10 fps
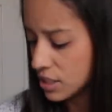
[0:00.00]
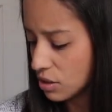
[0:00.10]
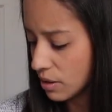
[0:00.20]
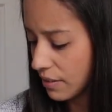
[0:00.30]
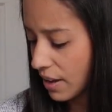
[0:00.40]

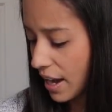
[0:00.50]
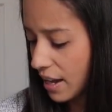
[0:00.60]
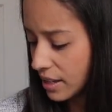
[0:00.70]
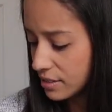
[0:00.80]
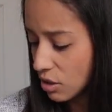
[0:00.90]
So they've
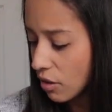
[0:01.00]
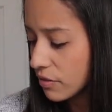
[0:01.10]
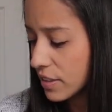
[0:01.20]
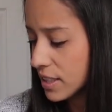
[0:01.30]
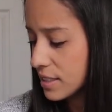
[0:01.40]
had
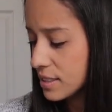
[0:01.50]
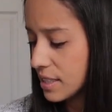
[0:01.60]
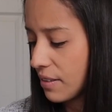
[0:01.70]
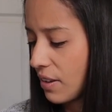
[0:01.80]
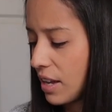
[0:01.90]
dolphins,
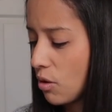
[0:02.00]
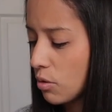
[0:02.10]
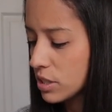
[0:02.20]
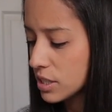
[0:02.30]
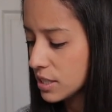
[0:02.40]
they've had
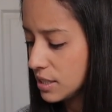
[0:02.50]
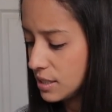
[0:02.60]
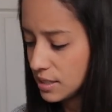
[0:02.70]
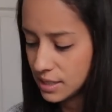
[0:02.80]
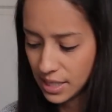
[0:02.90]

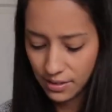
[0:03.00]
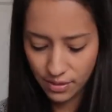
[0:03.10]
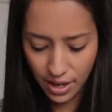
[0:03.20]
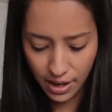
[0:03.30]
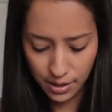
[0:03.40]
horses, they've
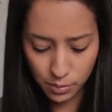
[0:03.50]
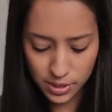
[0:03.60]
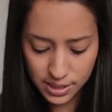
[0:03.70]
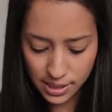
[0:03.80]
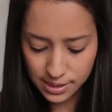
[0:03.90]
had
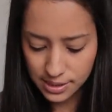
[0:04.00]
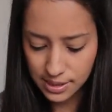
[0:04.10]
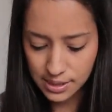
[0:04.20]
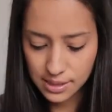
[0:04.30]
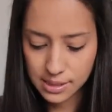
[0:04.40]

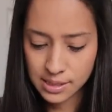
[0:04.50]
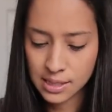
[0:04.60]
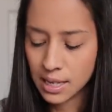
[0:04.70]
princesses,